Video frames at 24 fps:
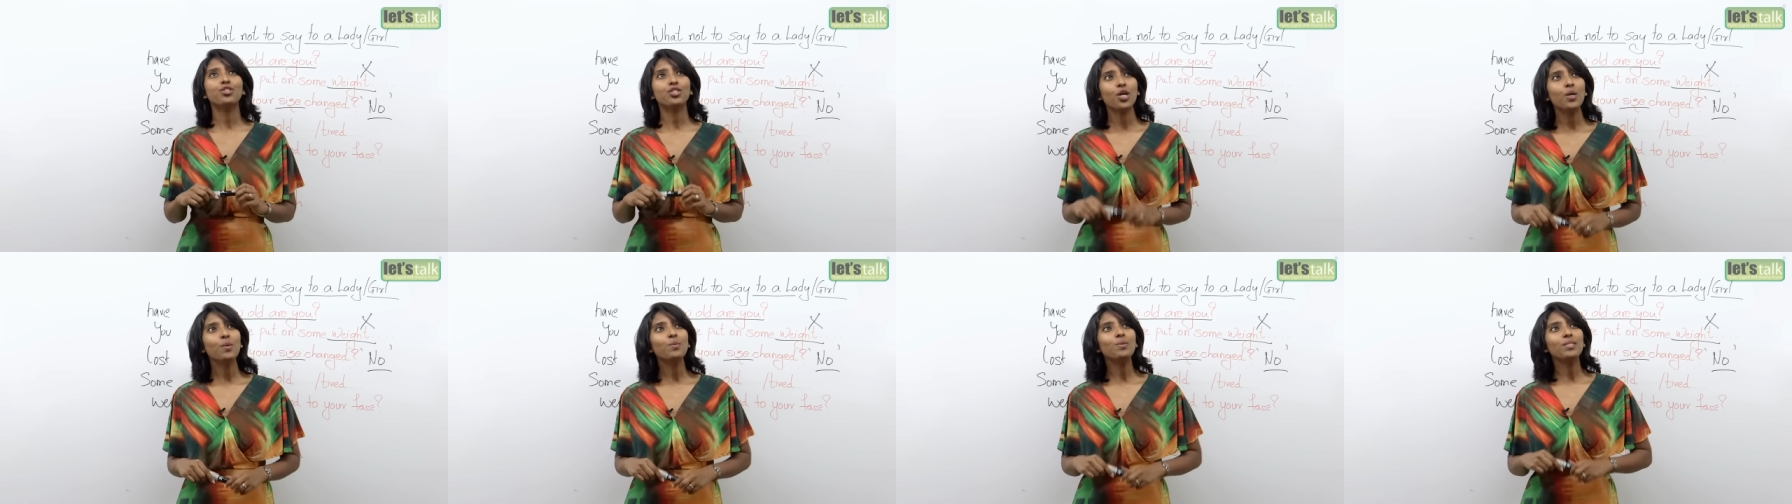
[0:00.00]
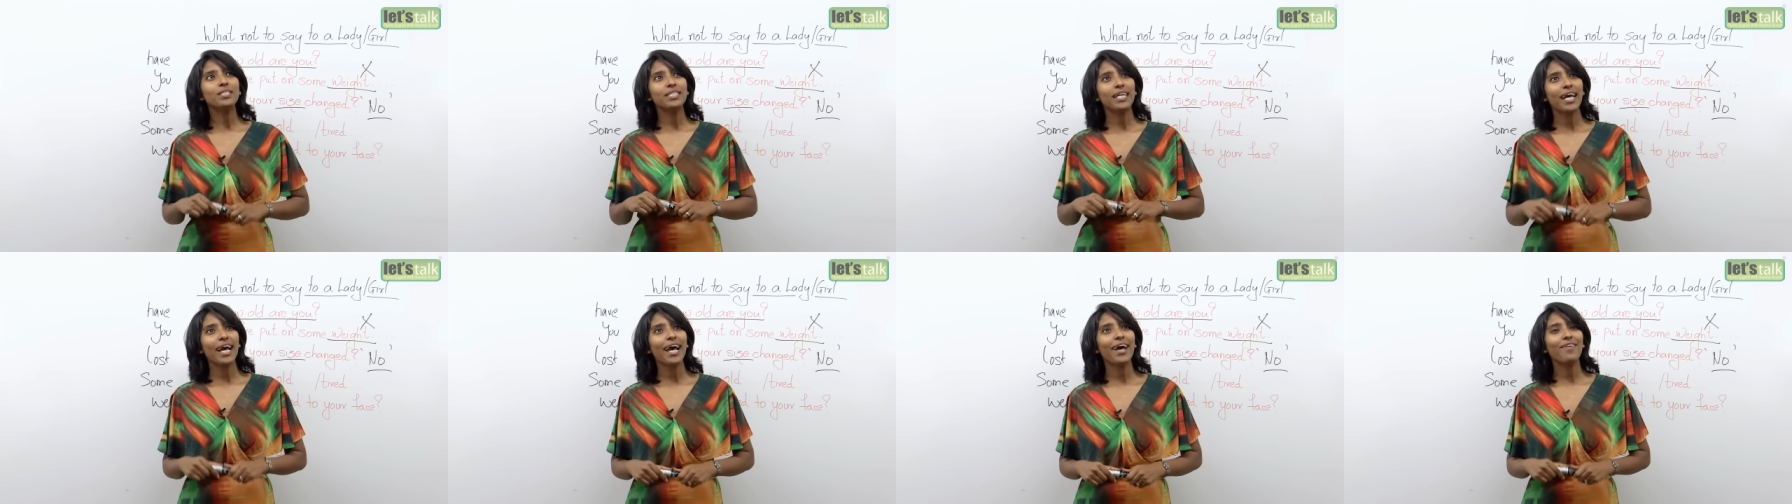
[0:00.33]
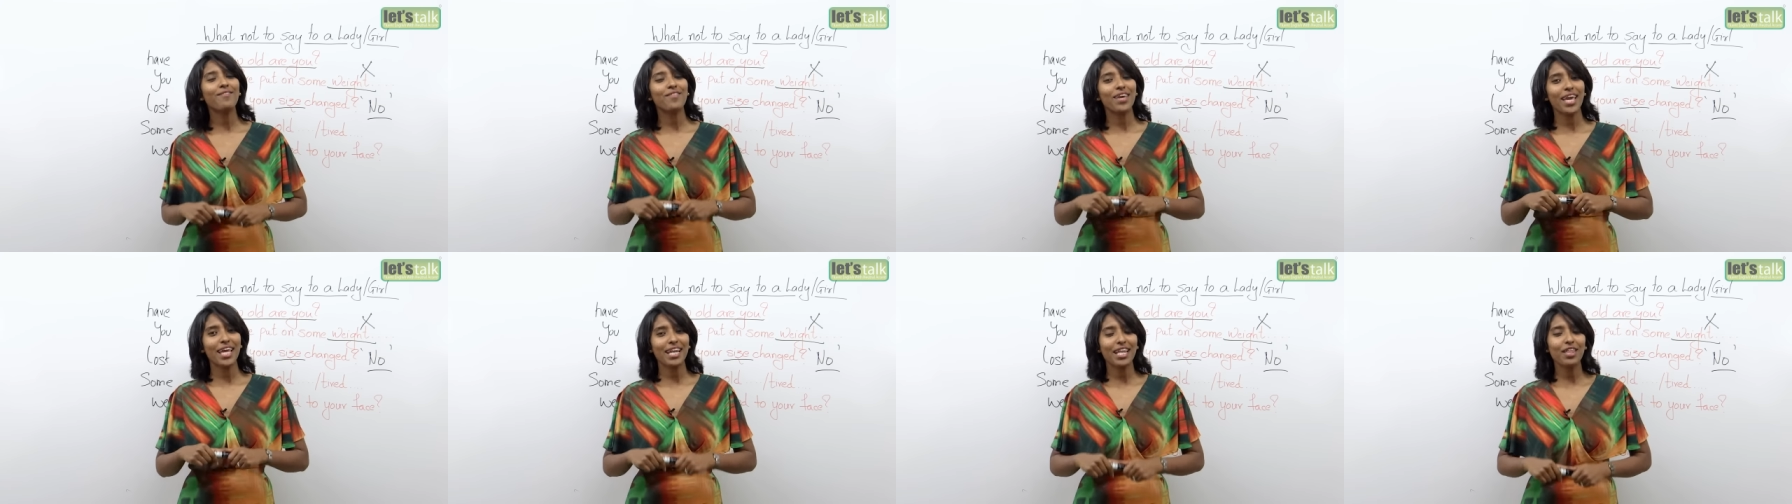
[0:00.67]
don't
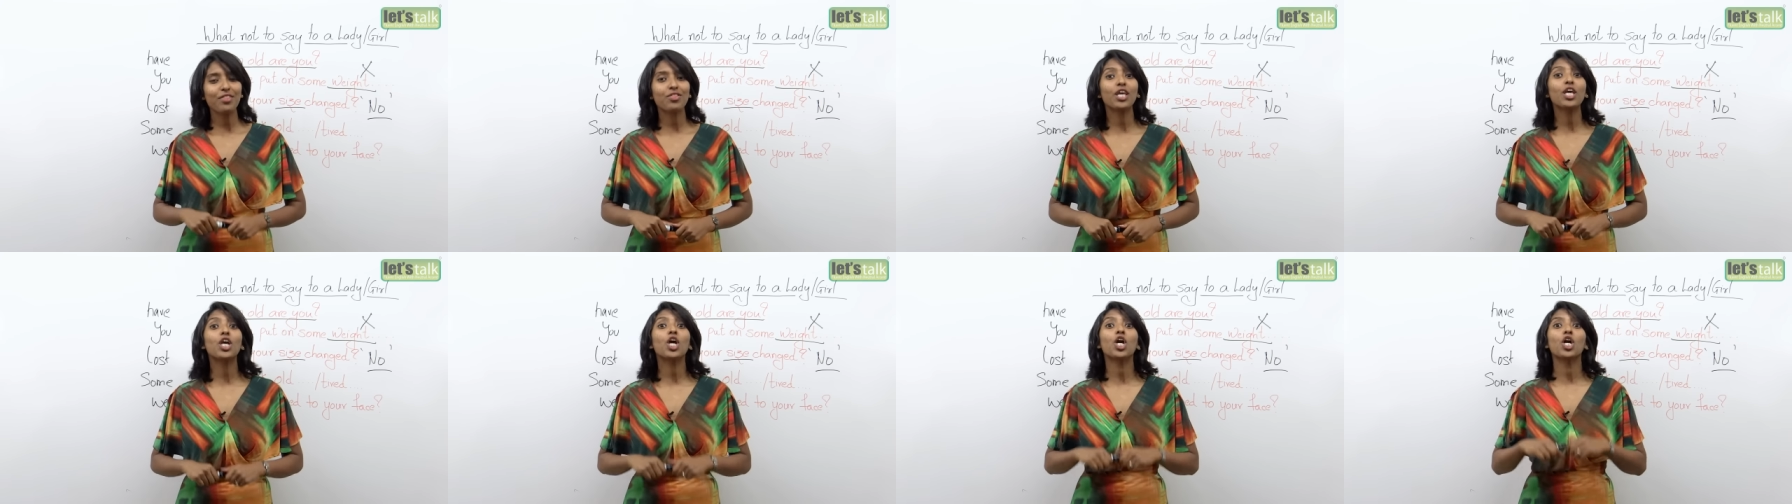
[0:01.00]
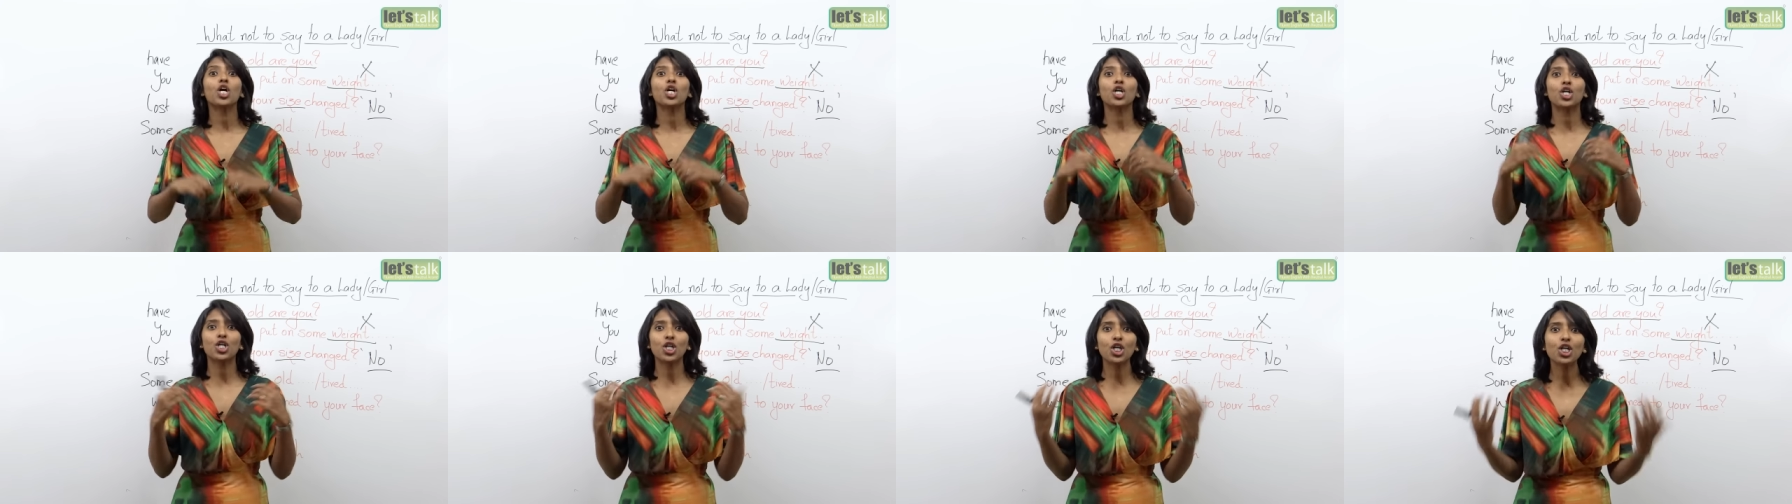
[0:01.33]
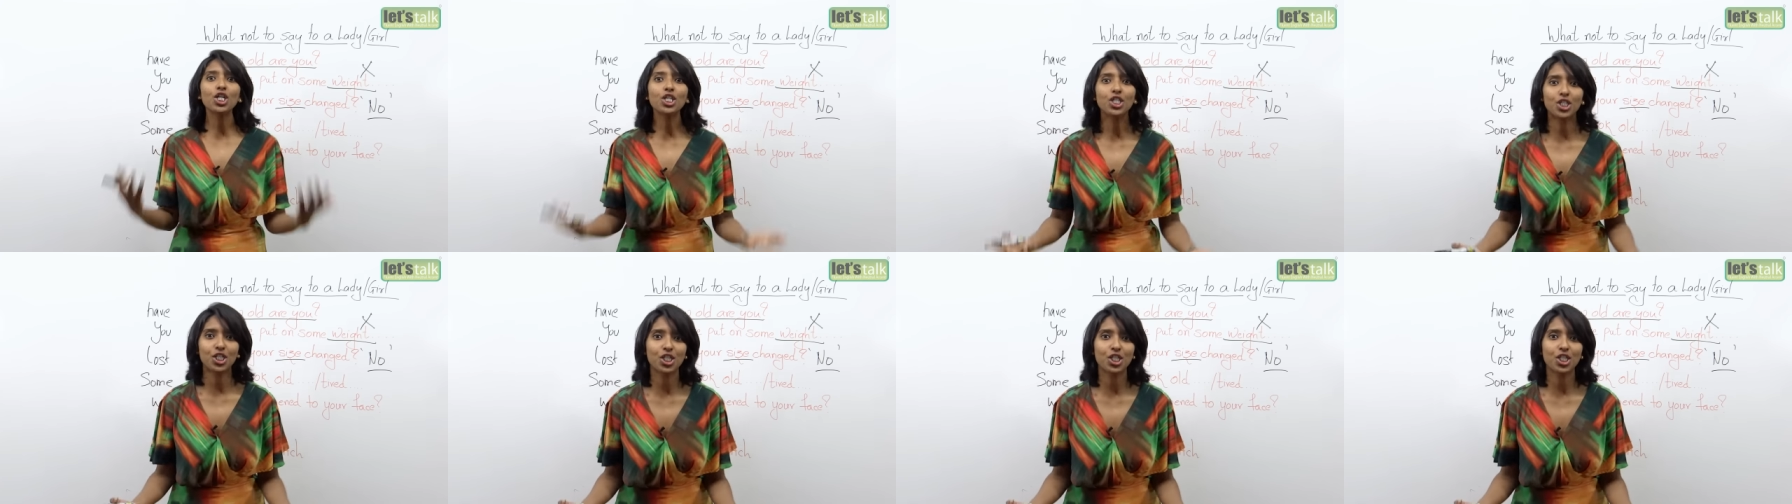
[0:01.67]
have anything good